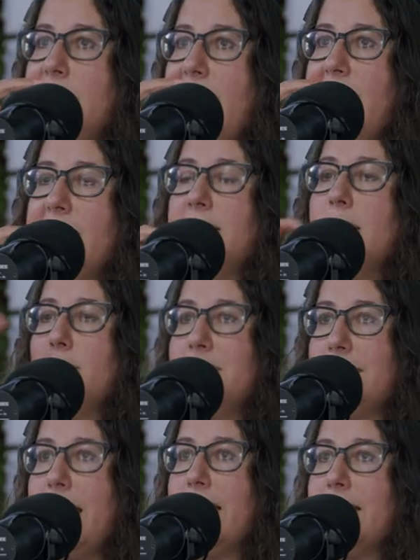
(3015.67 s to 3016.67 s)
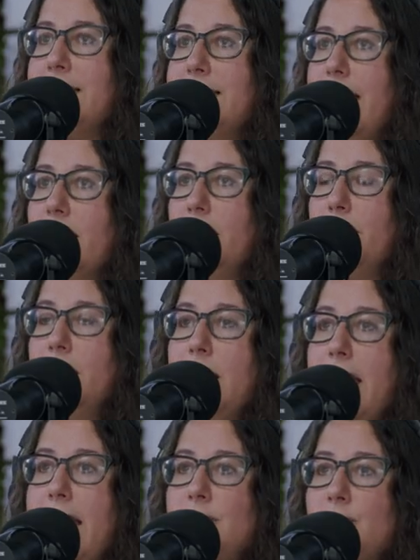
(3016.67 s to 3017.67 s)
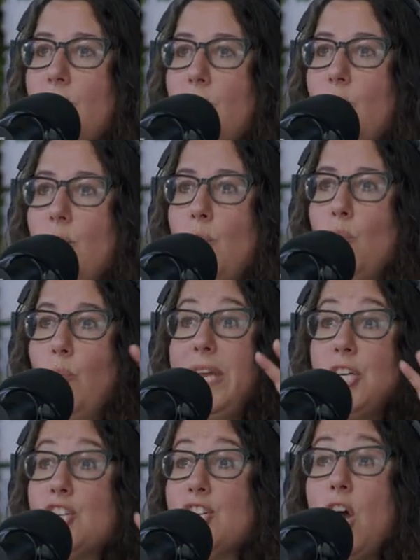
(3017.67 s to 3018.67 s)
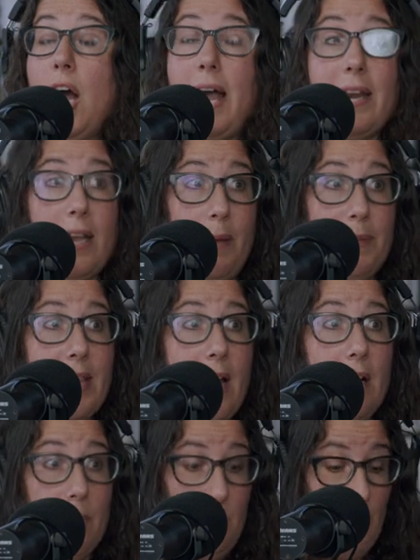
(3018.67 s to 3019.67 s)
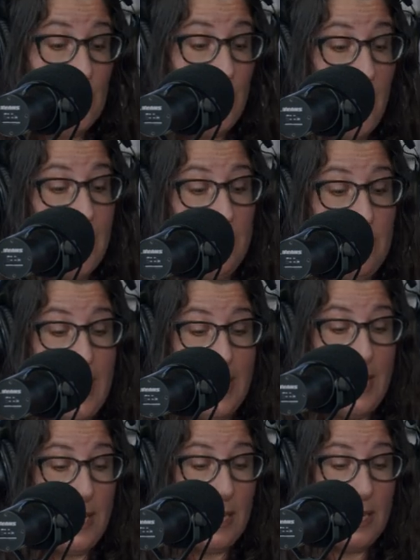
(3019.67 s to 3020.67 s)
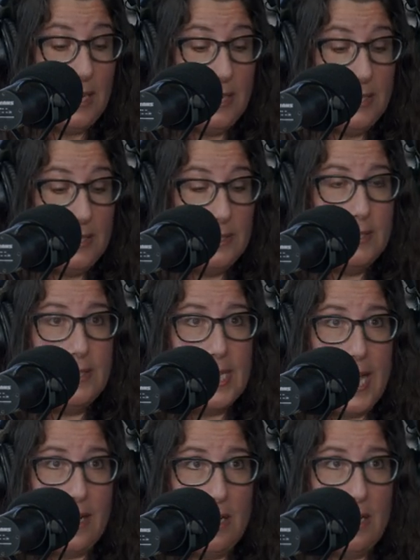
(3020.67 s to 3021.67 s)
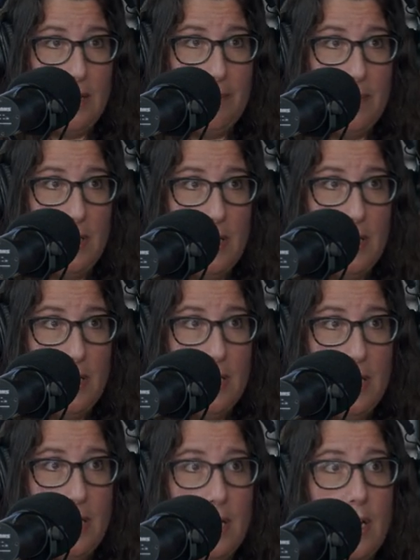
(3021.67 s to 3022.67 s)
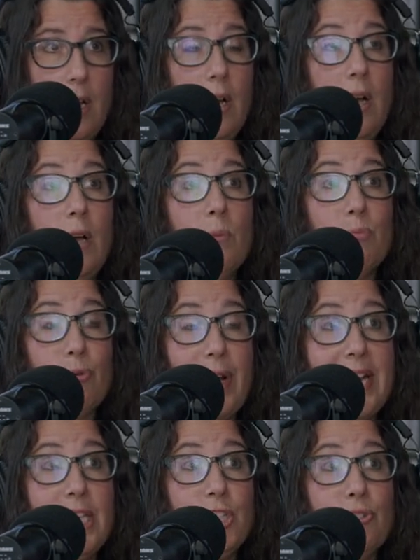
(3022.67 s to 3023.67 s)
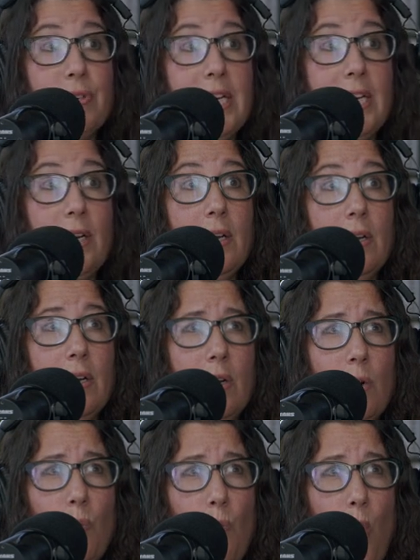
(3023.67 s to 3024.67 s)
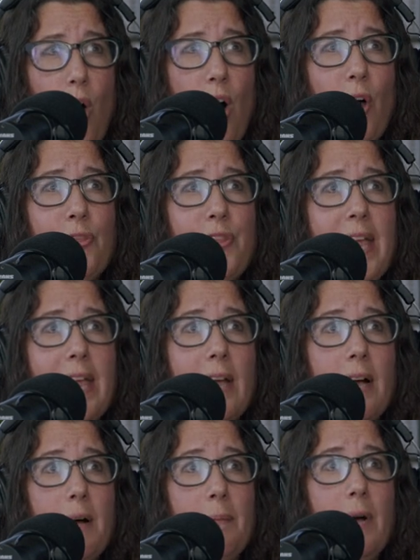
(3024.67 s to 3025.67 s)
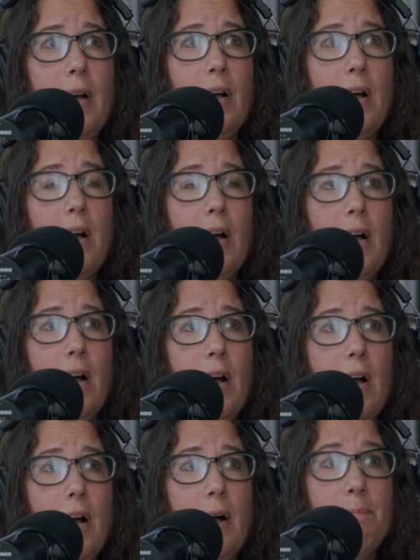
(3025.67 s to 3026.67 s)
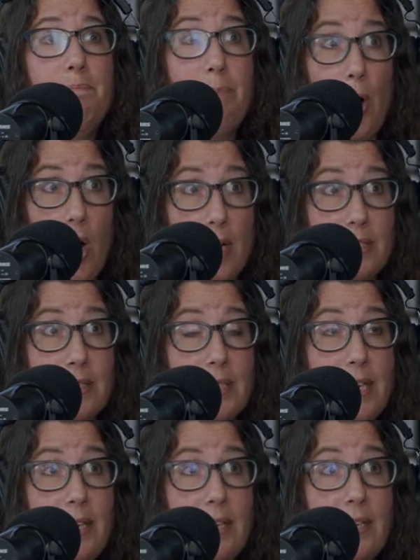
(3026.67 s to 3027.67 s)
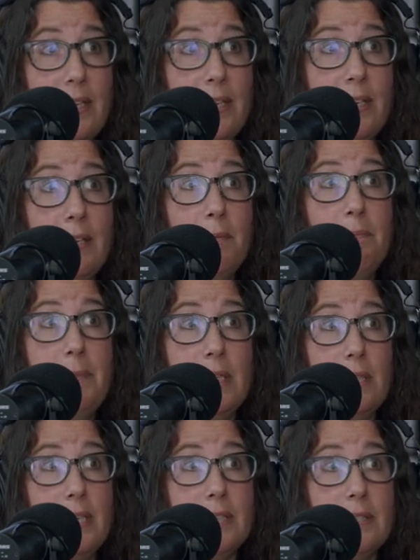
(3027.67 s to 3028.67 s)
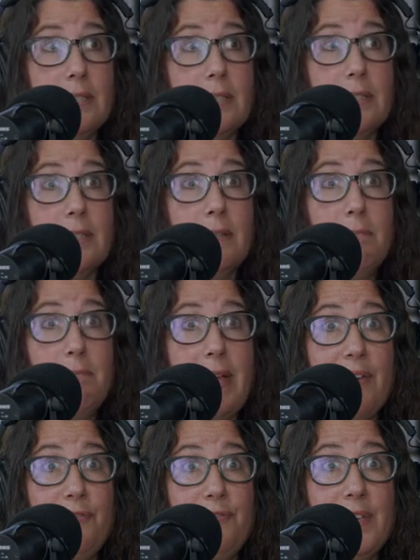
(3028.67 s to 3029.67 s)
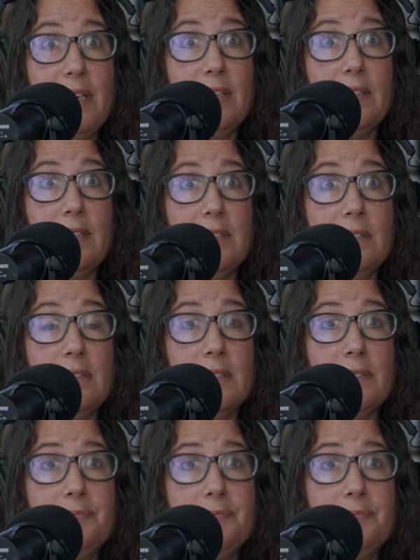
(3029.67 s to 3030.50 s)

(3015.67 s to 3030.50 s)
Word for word: yeah, I ended up staying in Dedham, and so we shot. I mean, that we shot in Natick, Dedham, Braintree, Waltham, um, Boston, Millis, Medfield.